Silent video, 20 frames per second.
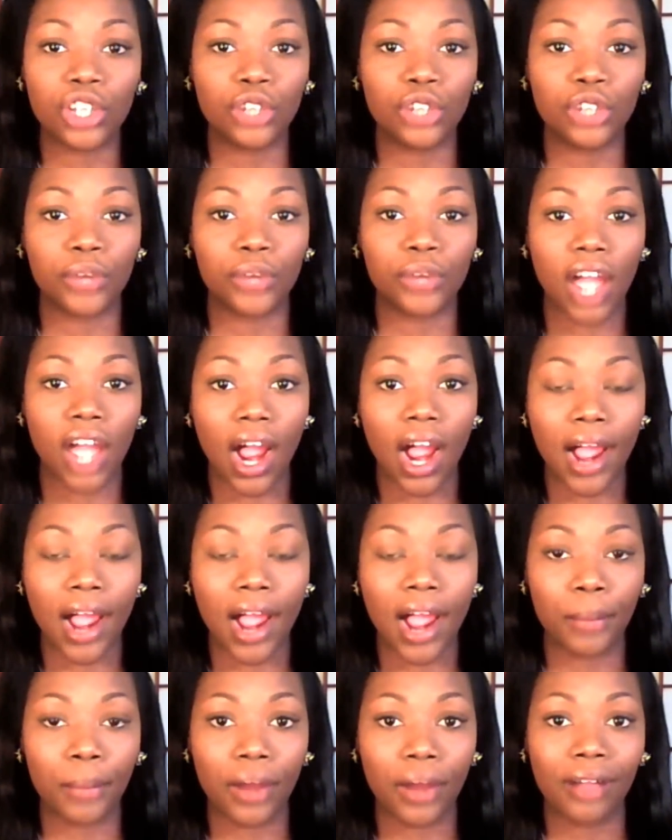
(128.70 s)
start doing our
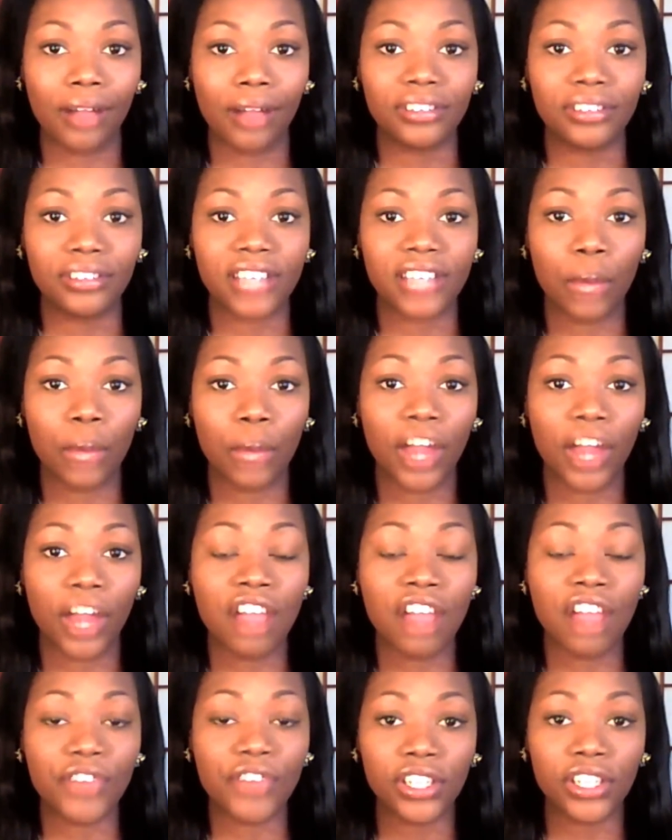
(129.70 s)
eyebrows. Now when
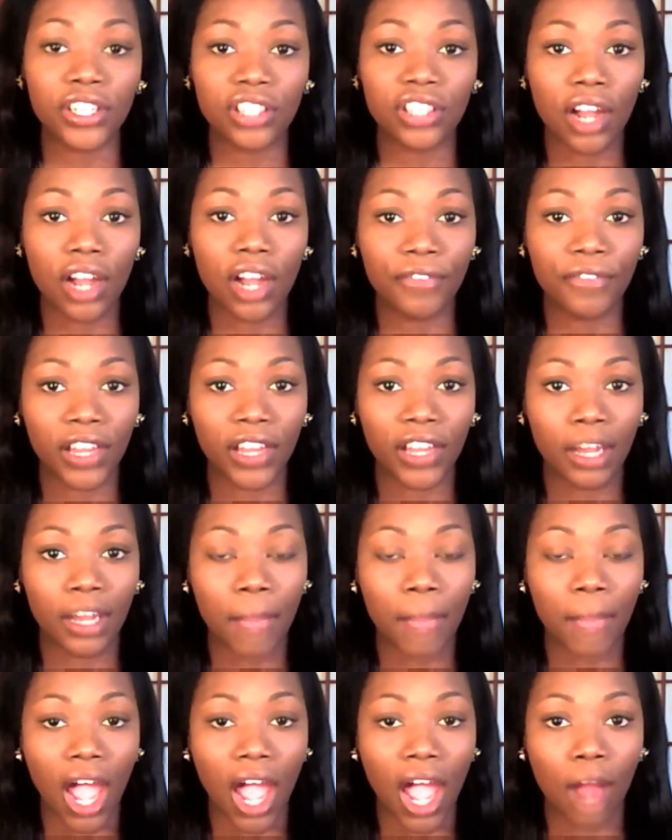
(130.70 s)
I first started filling
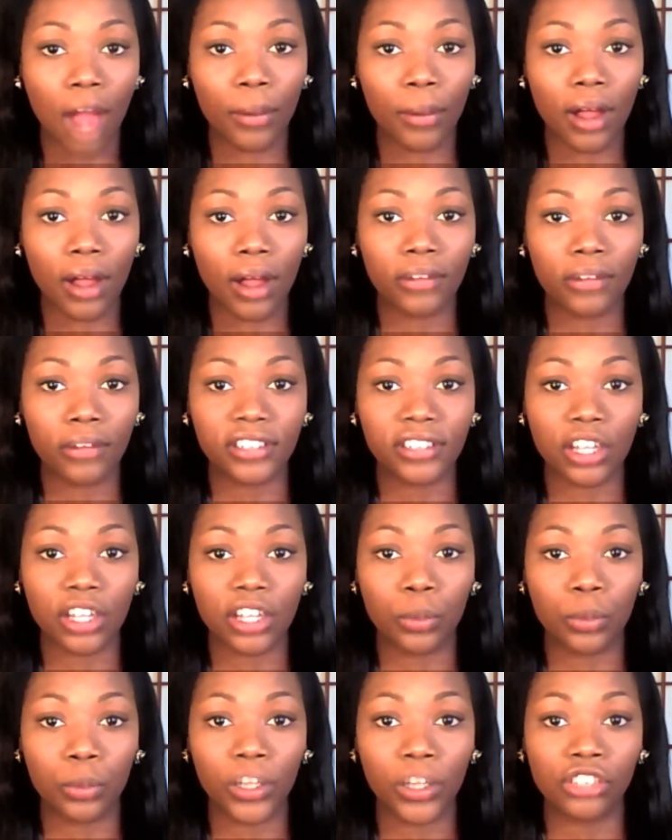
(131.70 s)
in my eyebrows, a
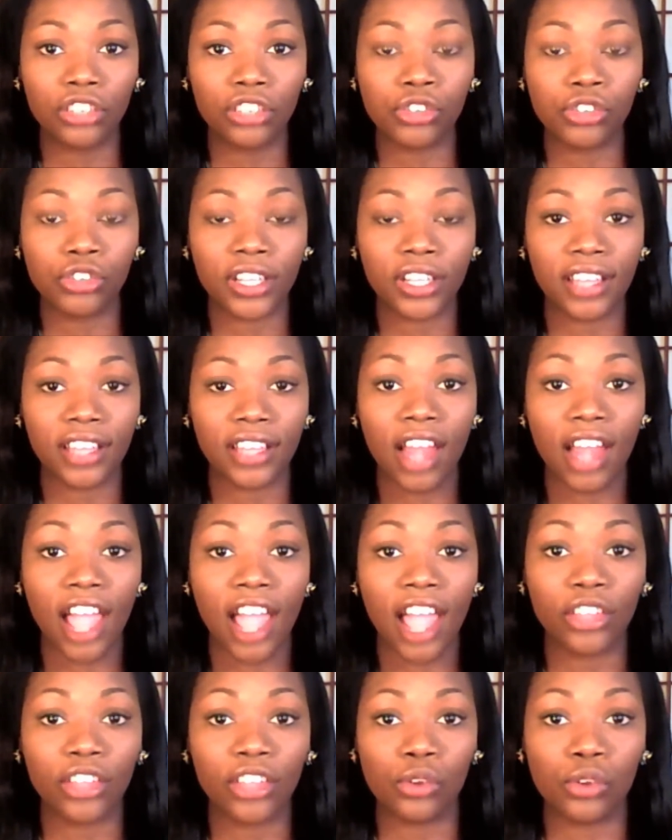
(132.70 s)
quick trick that
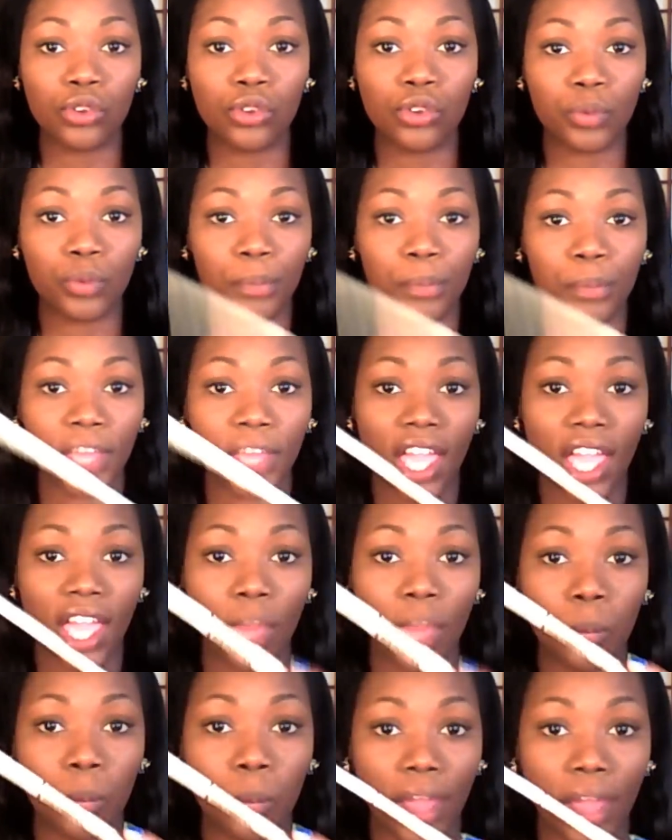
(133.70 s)
I use would be
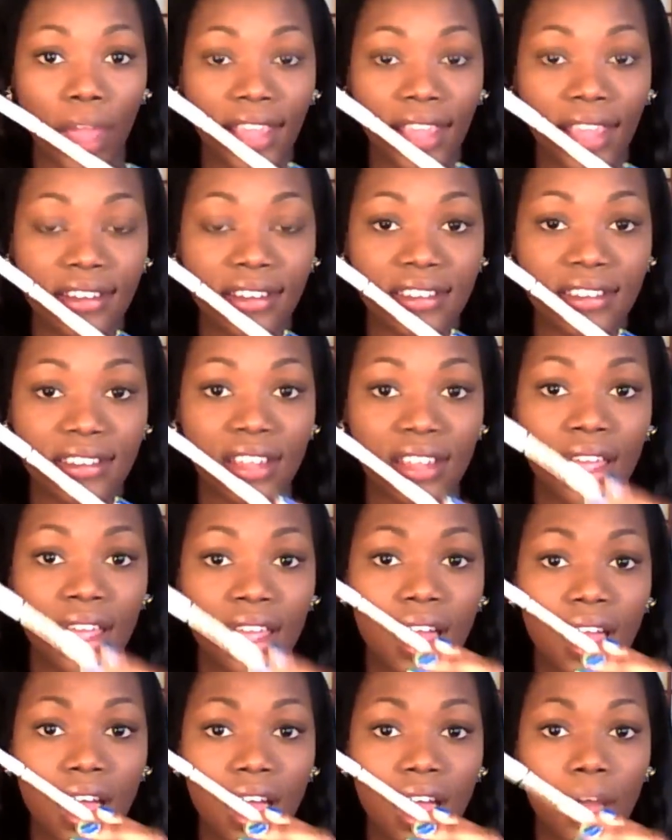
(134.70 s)
a white
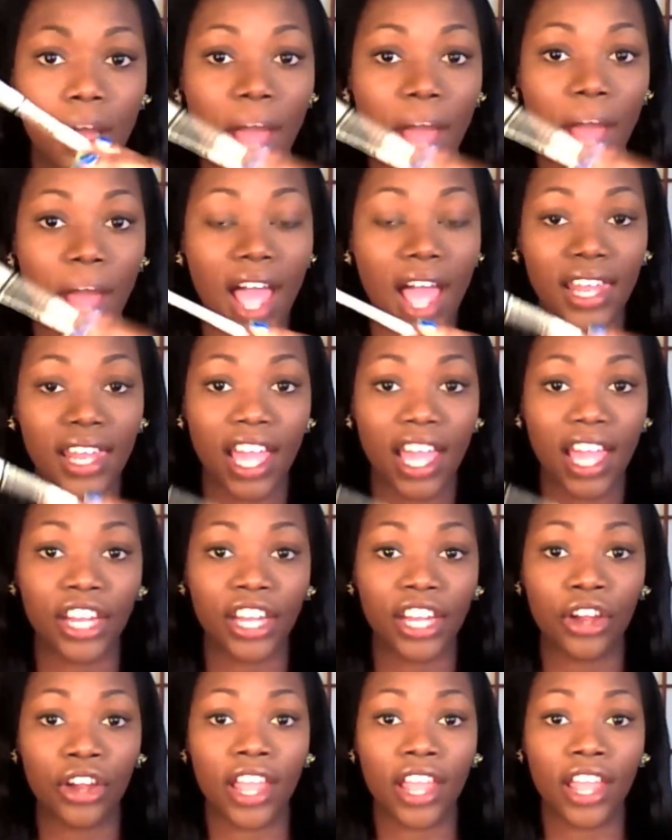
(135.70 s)

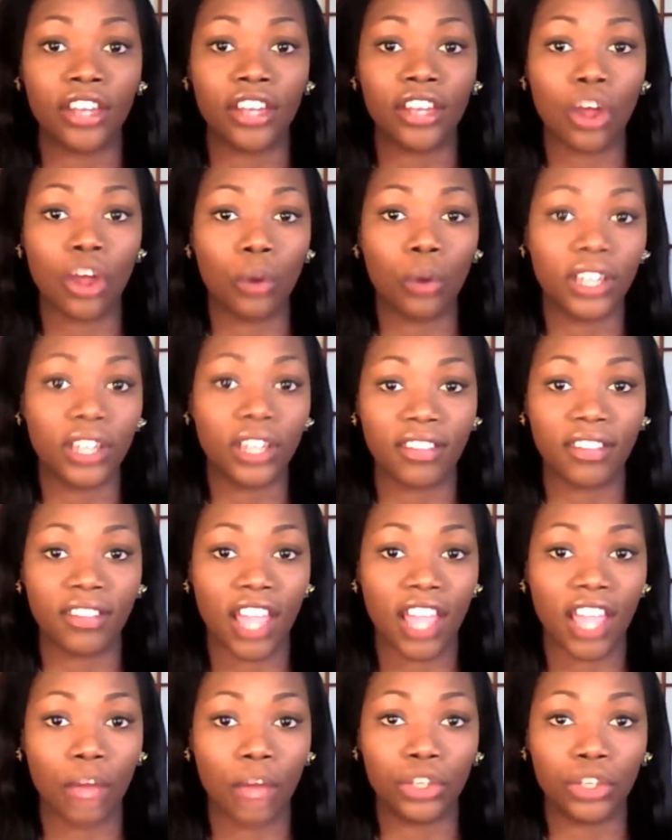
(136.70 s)
eyeliner, and the only
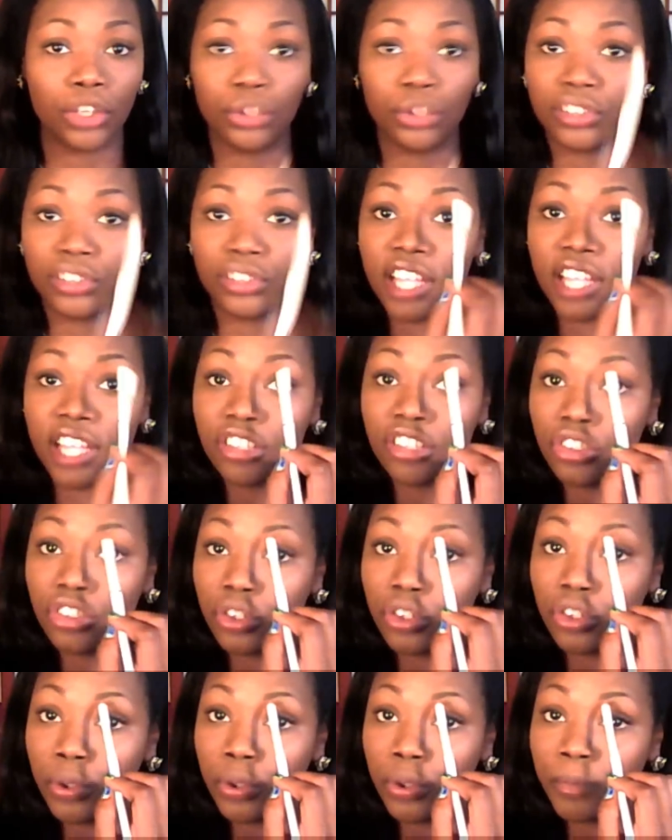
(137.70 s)
thing I would use that to
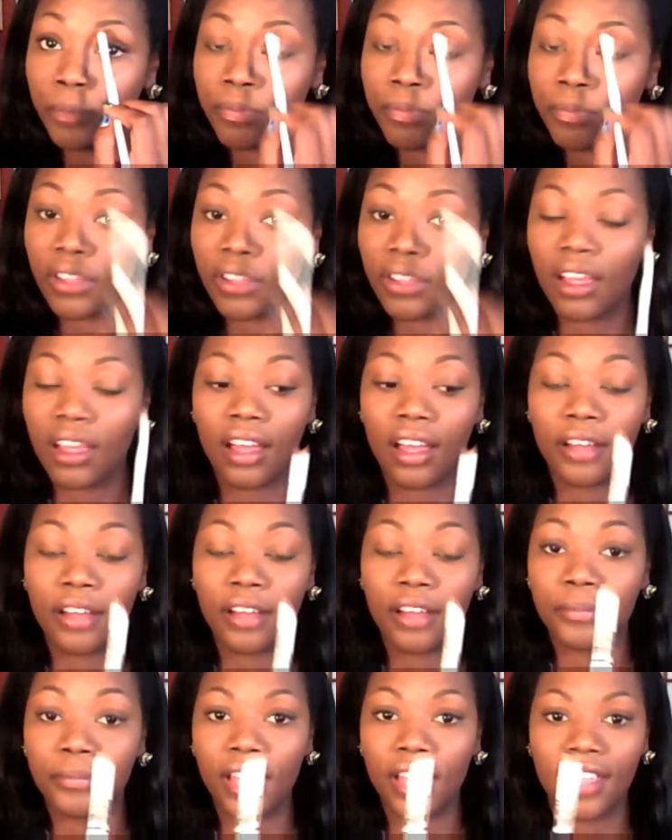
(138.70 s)
do,
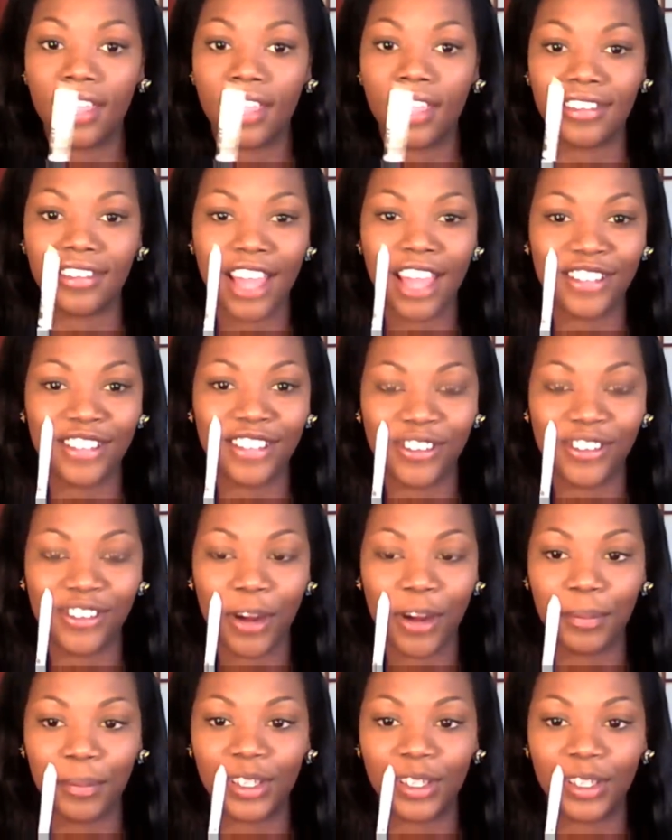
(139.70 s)
it's not
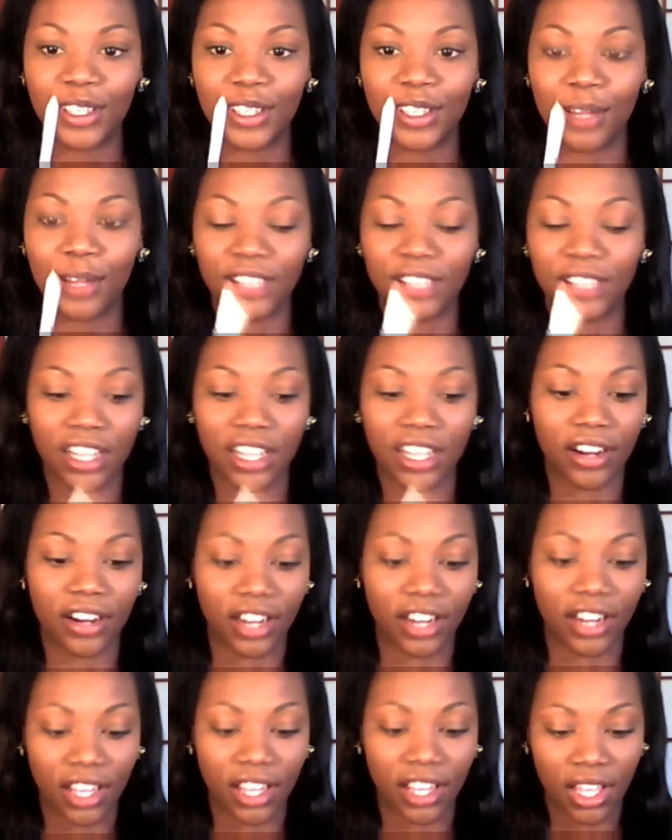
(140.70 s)
sharpened, so I'm
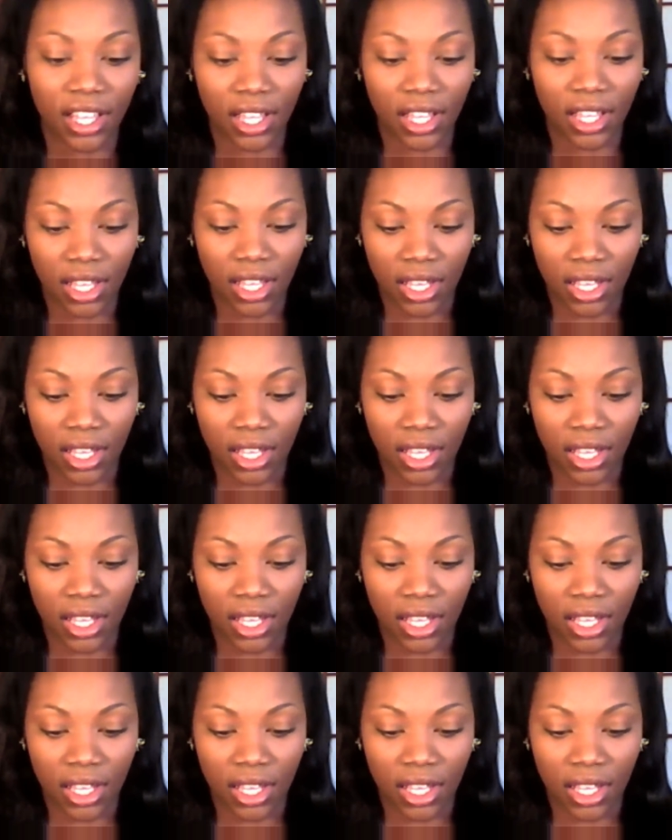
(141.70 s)
sorry,